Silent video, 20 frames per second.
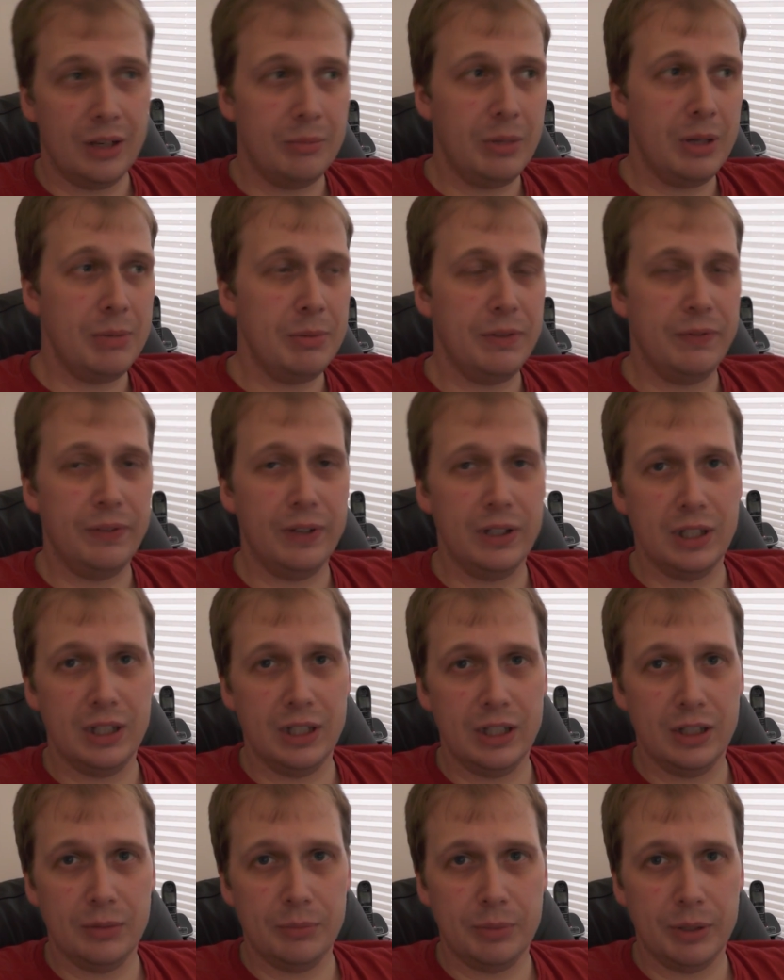I maybe feel a
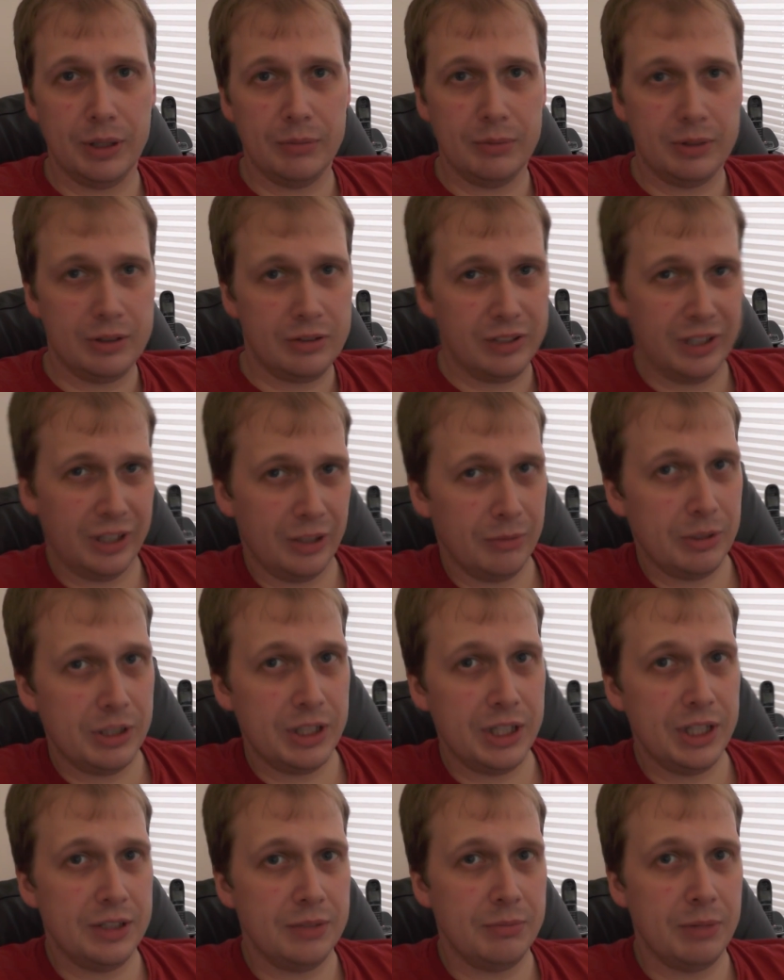little bit, my
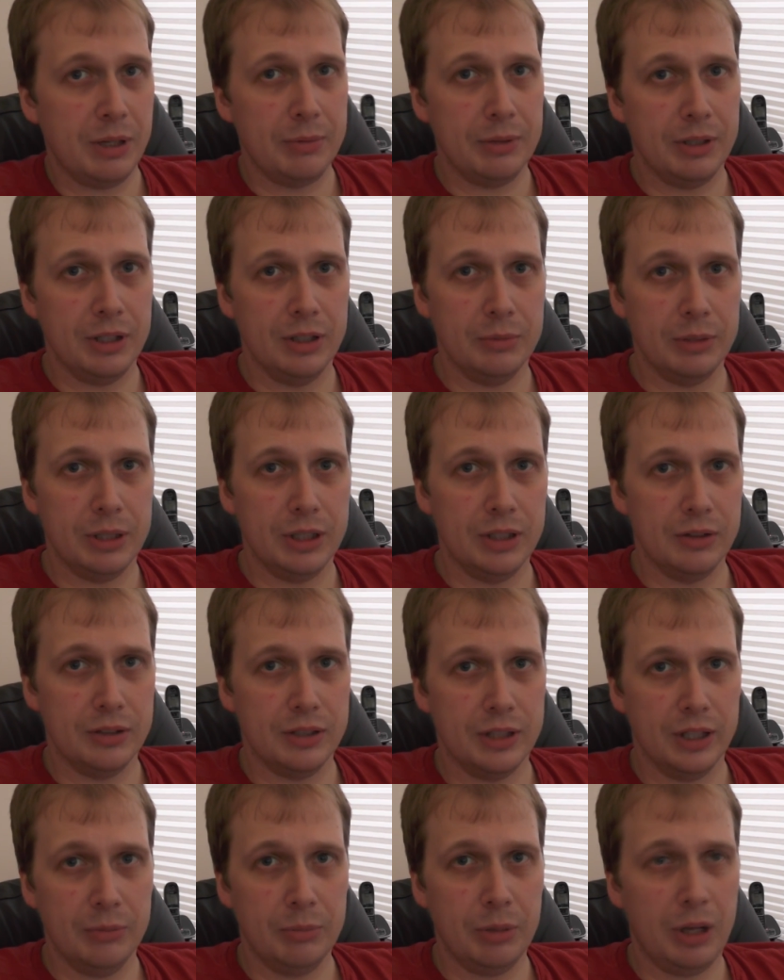jeans are maybe a little bit
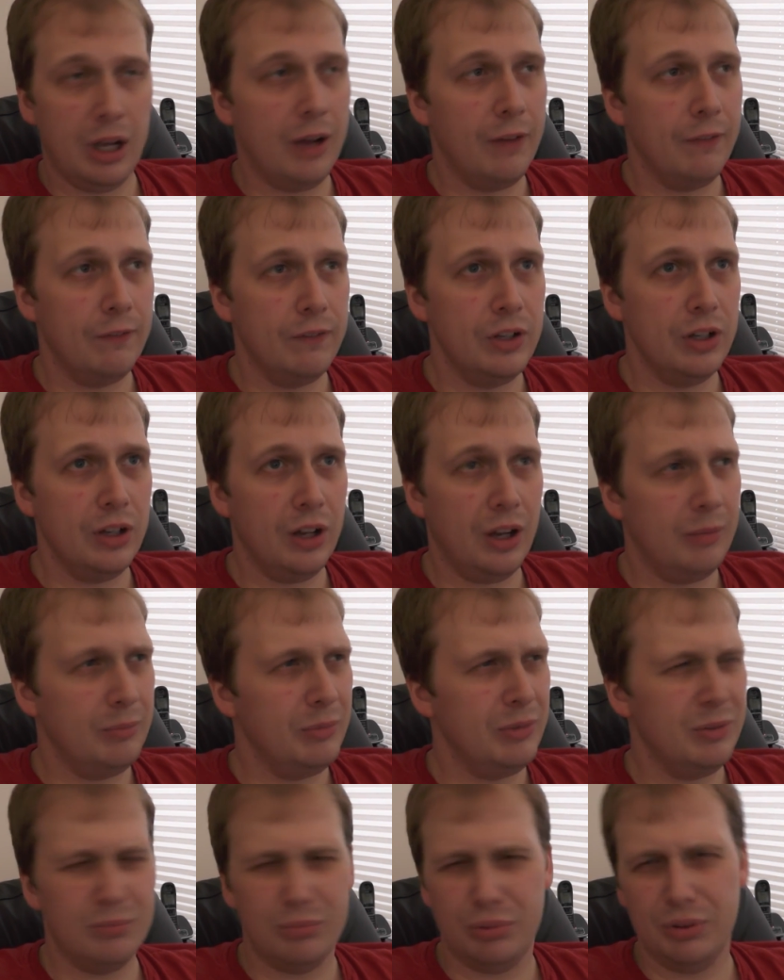looser, but
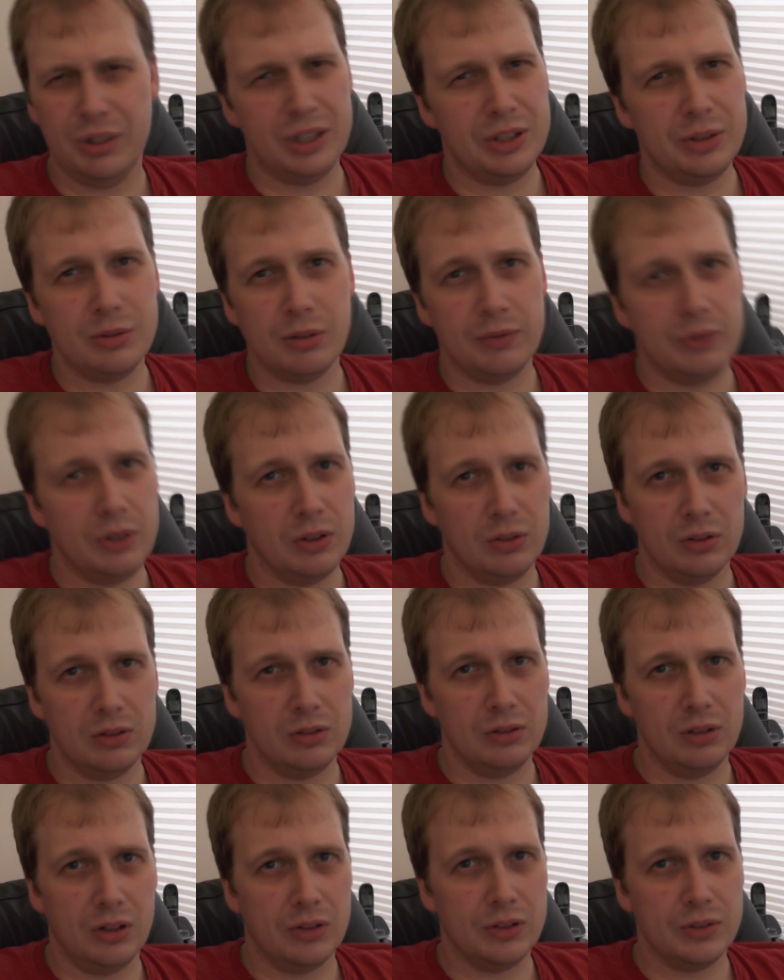I'm pretty sure I've not
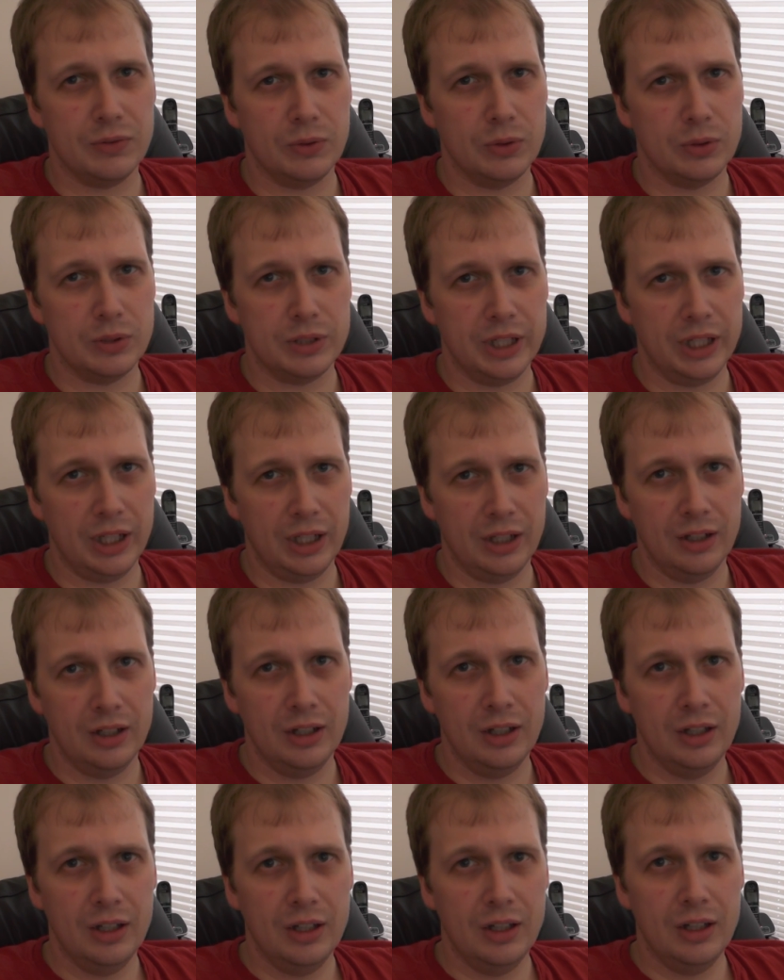lost 14.
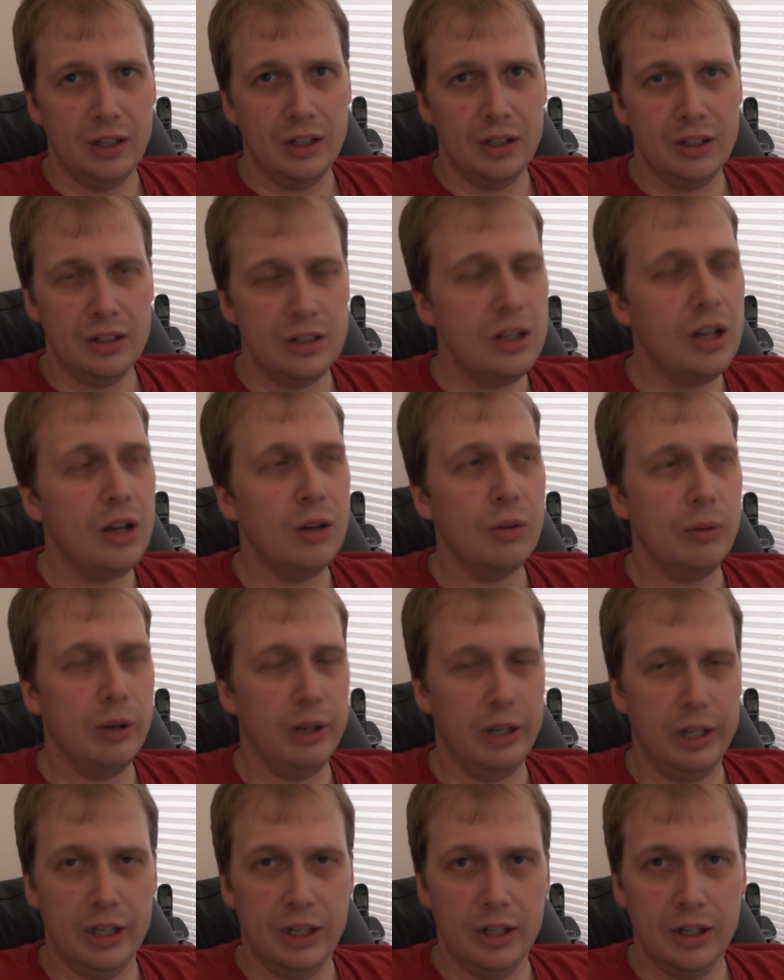No
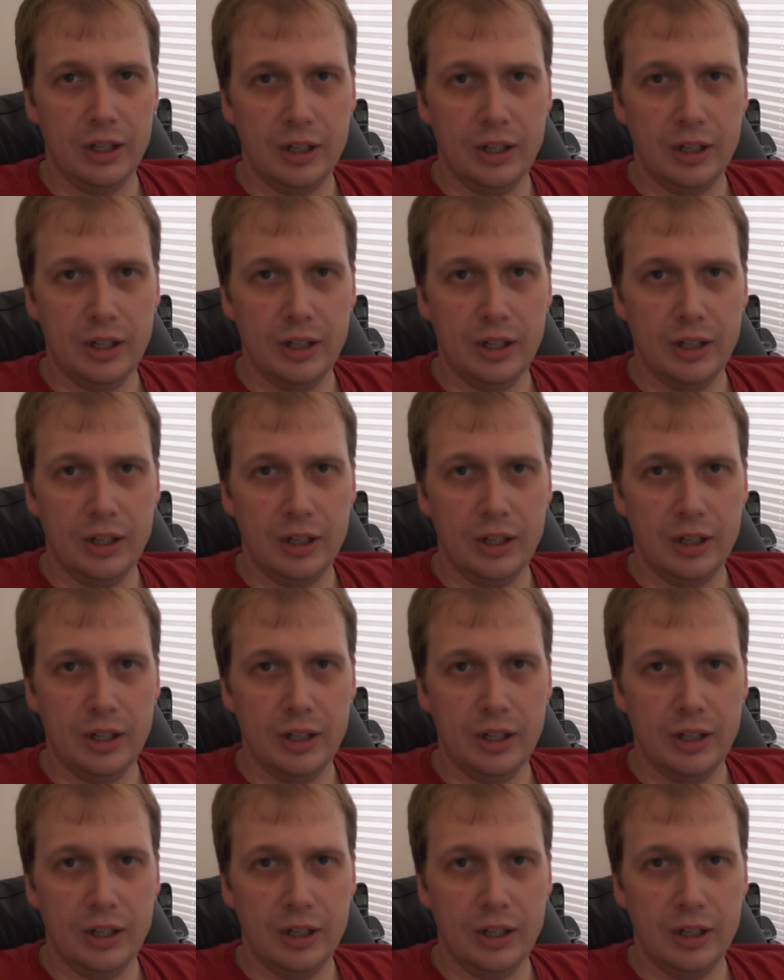way.